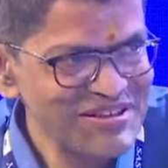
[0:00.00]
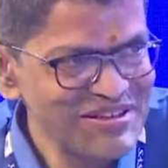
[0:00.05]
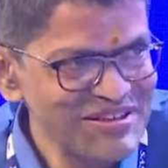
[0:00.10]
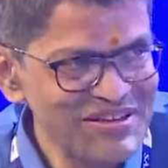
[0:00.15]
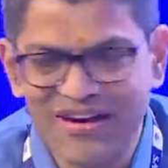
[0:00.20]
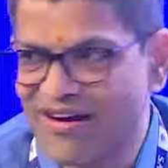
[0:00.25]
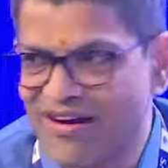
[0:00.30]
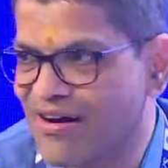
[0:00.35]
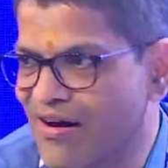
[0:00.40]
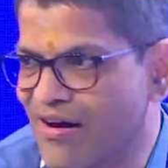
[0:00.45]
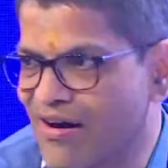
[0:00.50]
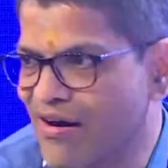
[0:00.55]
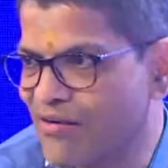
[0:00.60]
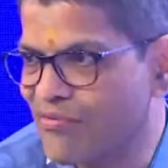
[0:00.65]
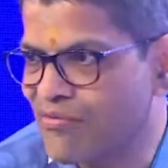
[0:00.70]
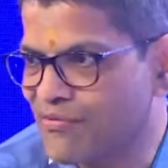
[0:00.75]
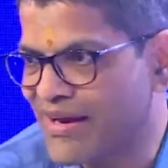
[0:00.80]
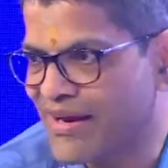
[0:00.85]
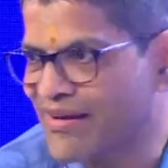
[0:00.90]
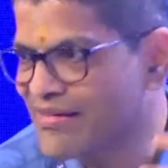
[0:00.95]
uh,
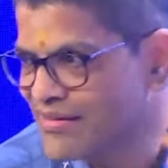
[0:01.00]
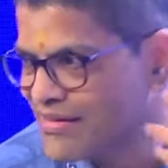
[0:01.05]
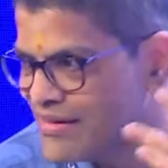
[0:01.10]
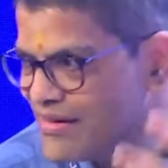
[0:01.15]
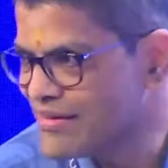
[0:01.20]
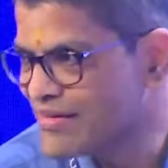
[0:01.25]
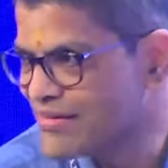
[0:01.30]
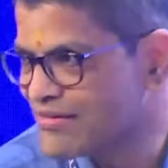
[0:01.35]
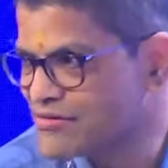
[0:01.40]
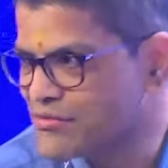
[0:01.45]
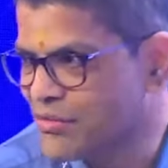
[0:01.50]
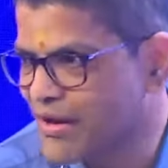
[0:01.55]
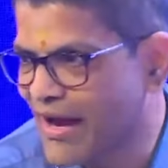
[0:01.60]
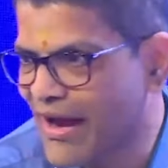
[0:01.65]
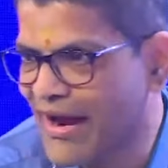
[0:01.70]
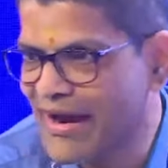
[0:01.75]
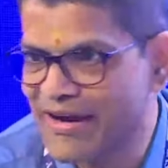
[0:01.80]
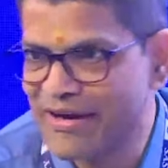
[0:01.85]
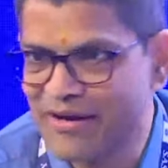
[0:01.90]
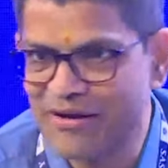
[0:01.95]
faculty is
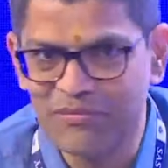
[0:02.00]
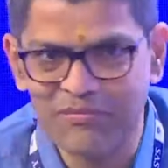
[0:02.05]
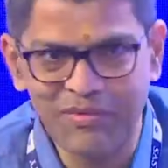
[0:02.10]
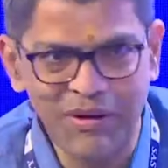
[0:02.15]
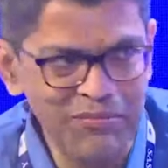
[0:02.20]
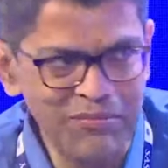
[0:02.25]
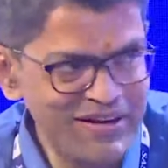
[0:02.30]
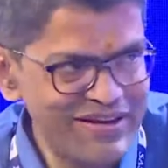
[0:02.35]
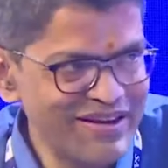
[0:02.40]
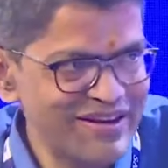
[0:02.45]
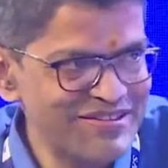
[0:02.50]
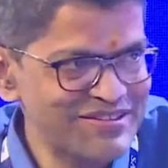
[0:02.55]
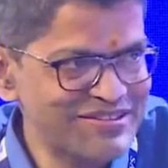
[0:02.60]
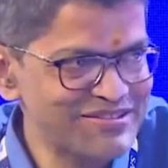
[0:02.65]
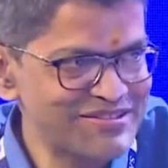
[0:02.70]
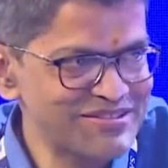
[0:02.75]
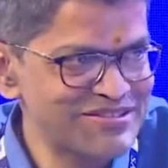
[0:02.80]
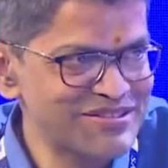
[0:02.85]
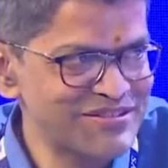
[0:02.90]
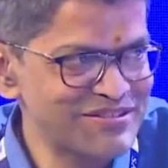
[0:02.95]
behind
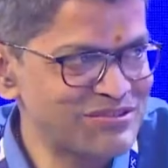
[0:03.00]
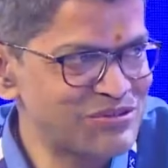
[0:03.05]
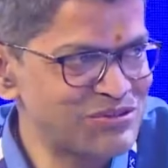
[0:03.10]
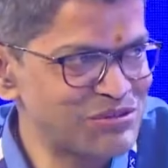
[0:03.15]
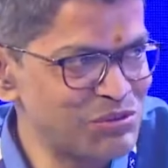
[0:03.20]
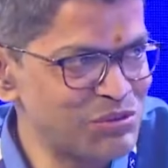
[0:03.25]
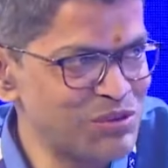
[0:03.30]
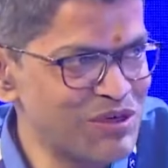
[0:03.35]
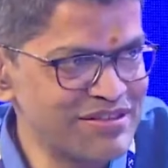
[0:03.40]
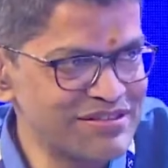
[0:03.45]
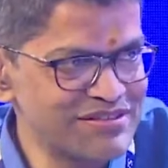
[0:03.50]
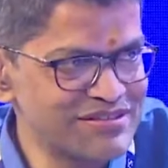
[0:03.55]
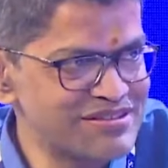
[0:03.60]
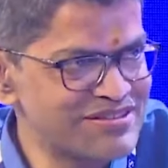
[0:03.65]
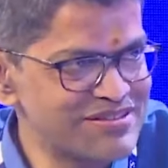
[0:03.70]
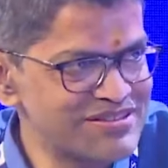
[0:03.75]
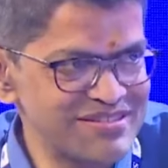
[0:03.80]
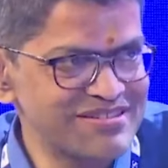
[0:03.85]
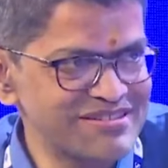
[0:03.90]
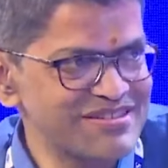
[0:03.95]
publications and
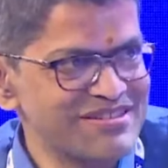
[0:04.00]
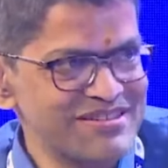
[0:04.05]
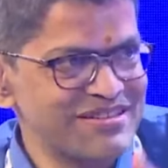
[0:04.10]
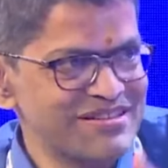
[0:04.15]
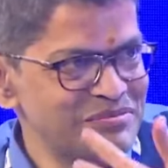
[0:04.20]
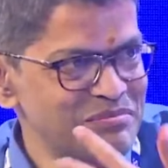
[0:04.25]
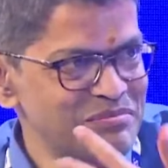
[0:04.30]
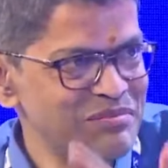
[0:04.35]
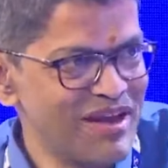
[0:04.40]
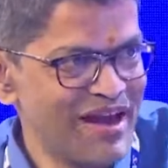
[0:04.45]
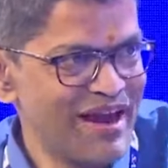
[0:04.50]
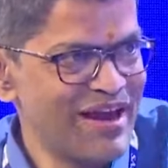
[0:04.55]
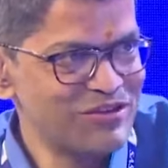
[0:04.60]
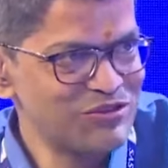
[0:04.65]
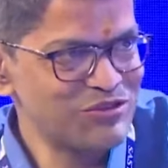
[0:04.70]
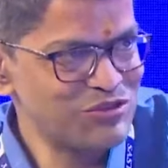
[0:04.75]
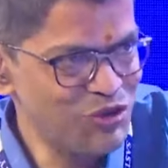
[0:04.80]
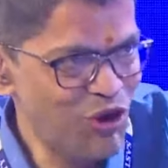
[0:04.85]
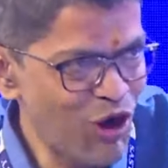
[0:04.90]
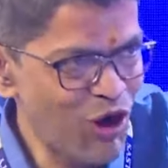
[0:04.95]
students behind
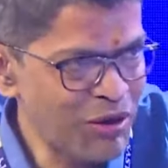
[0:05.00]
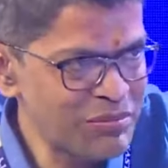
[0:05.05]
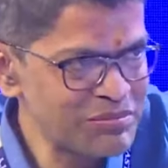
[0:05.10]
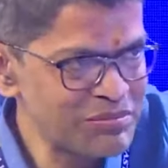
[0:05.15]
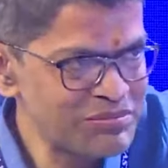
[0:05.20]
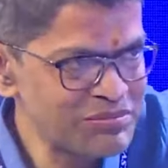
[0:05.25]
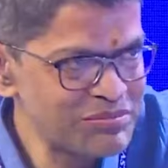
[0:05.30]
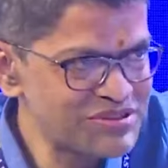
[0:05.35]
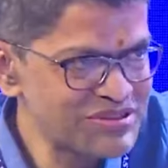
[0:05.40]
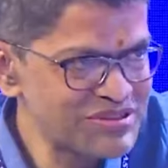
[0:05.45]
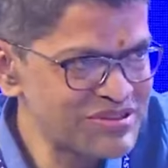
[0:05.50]
jobs.